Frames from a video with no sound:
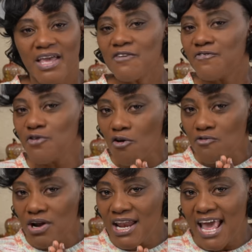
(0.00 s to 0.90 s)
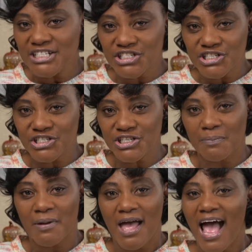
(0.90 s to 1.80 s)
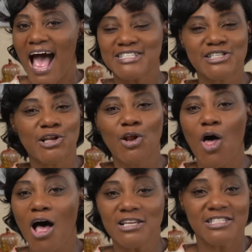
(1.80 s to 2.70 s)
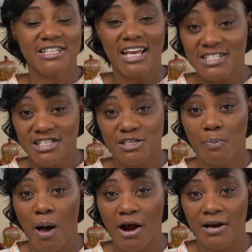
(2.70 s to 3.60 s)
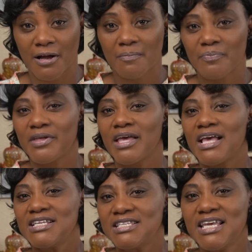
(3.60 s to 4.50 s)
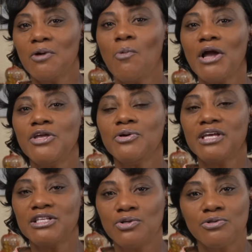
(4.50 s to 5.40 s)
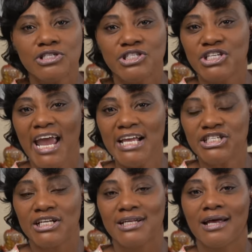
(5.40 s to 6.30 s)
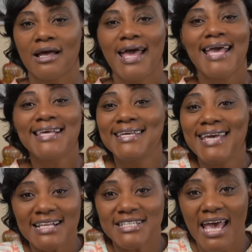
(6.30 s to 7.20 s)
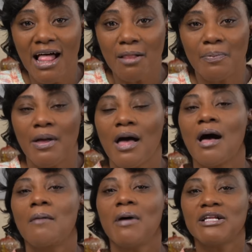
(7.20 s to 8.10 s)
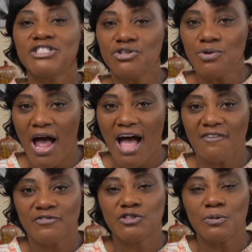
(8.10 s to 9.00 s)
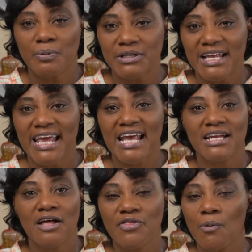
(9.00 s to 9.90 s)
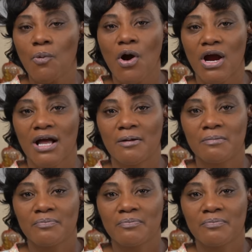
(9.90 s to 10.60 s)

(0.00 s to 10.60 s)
If your relationship has lost its spark, see what you can do to change it. Get help but you have to put in the work.